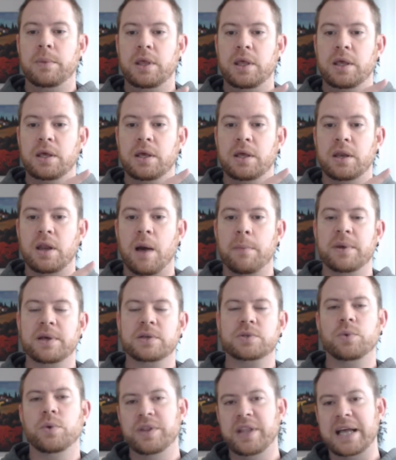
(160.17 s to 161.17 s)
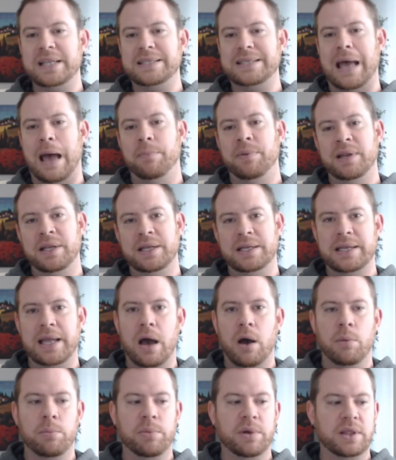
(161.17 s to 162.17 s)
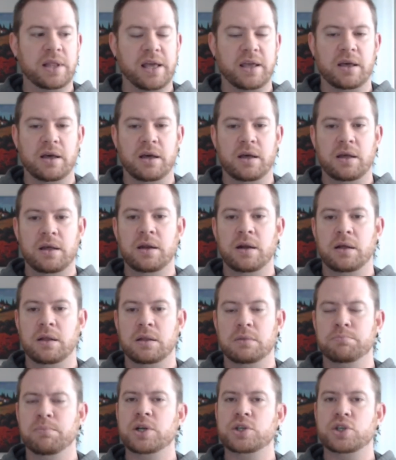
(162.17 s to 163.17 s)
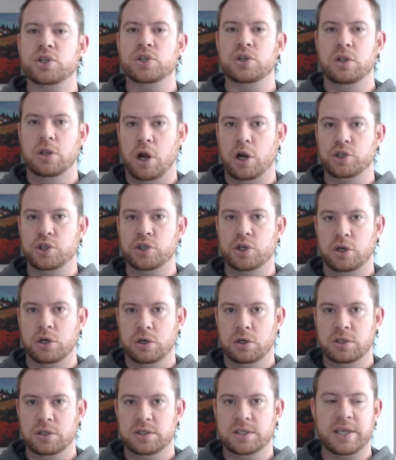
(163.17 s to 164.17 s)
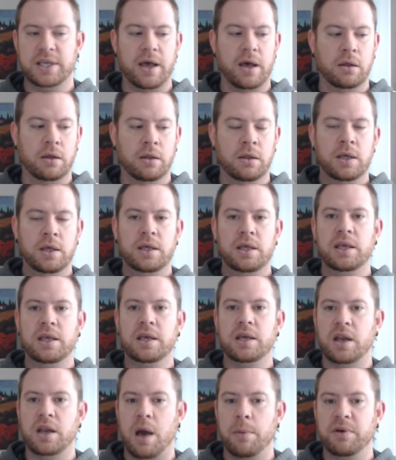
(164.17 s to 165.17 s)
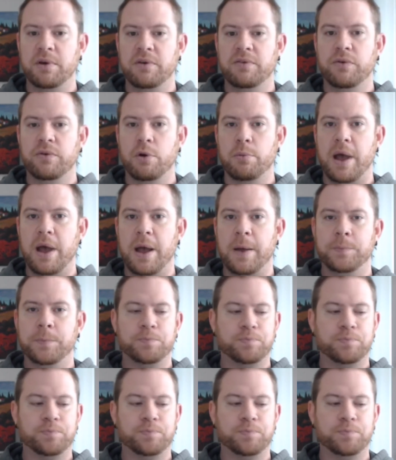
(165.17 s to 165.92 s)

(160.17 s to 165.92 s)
economics, well, and that's happening now, but like in a much larger scale, economic format,